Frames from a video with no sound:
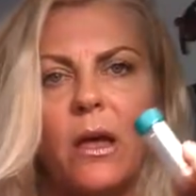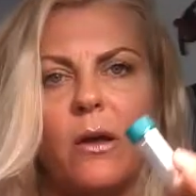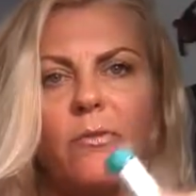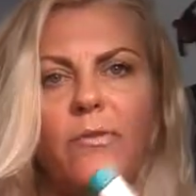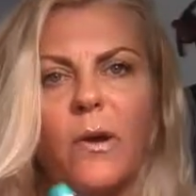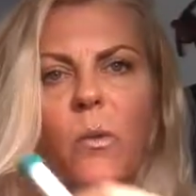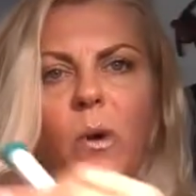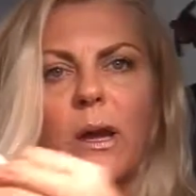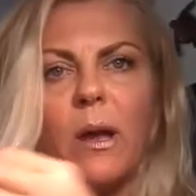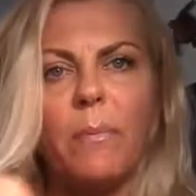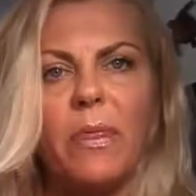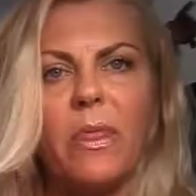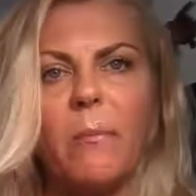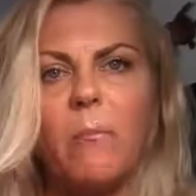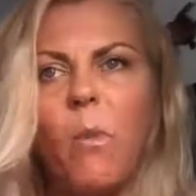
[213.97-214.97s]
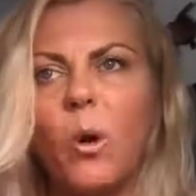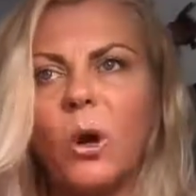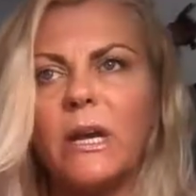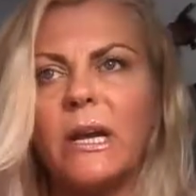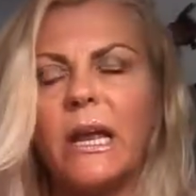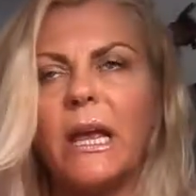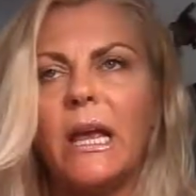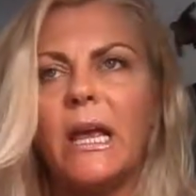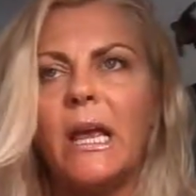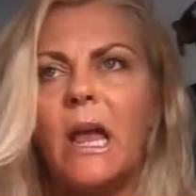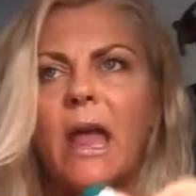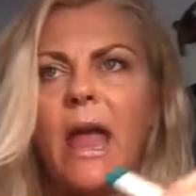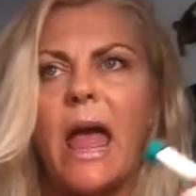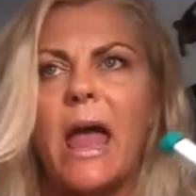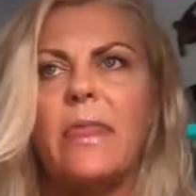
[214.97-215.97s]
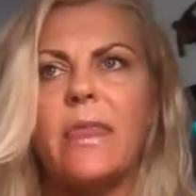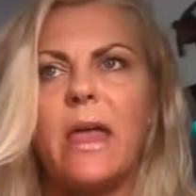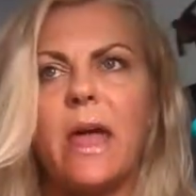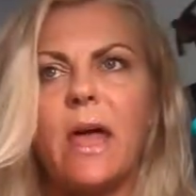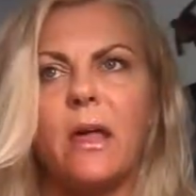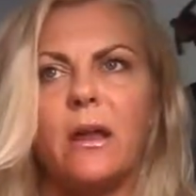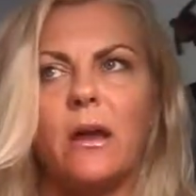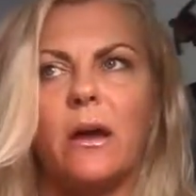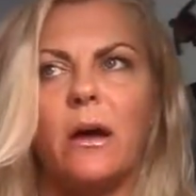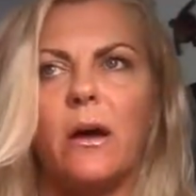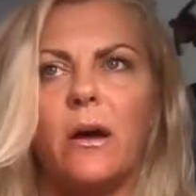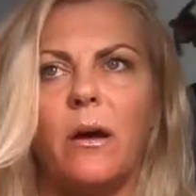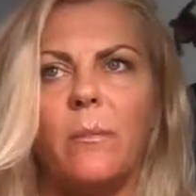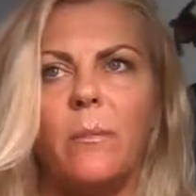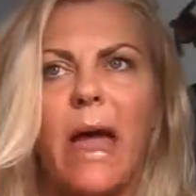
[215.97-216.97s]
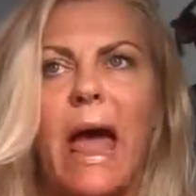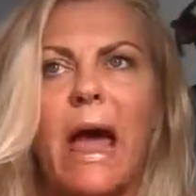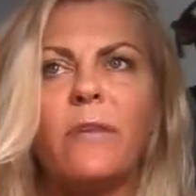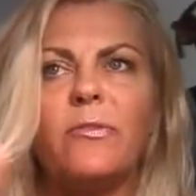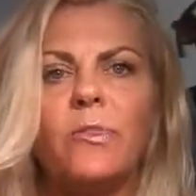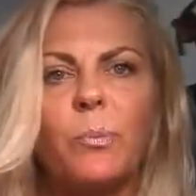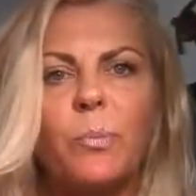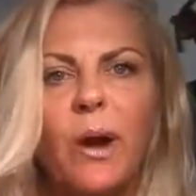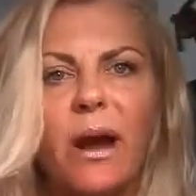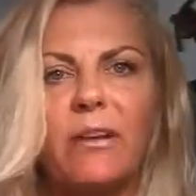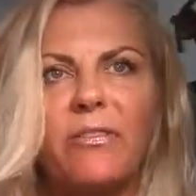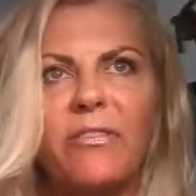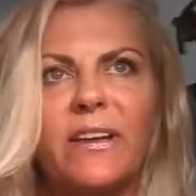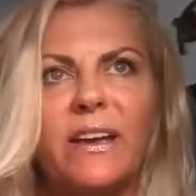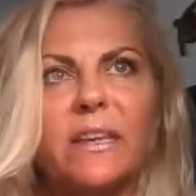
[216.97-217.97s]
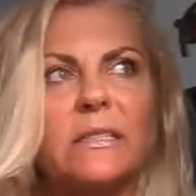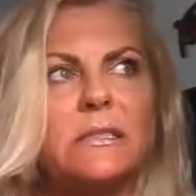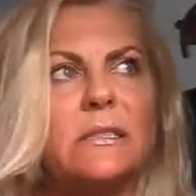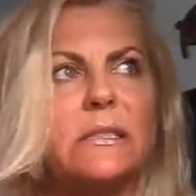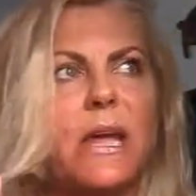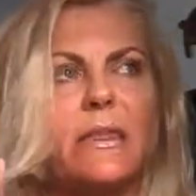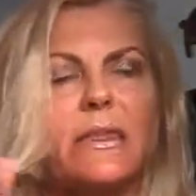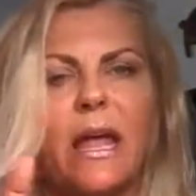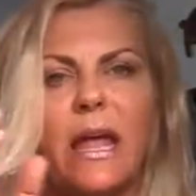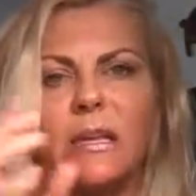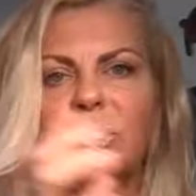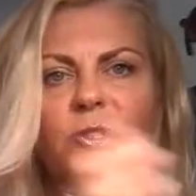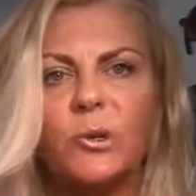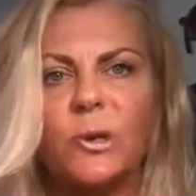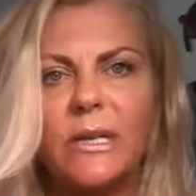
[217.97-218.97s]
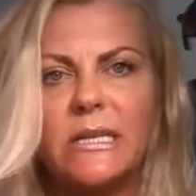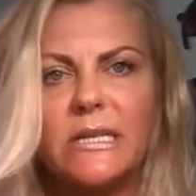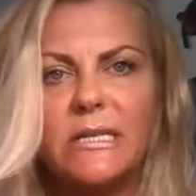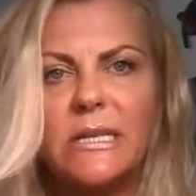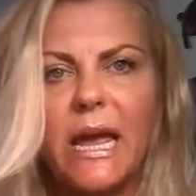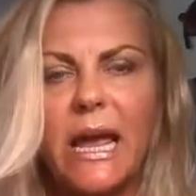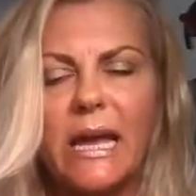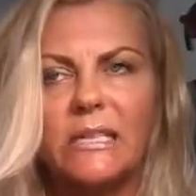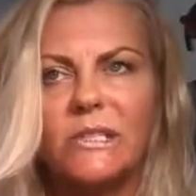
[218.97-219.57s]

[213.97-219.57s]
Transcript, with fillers: fill one up in the morning and then um, after breakfast and then during the day.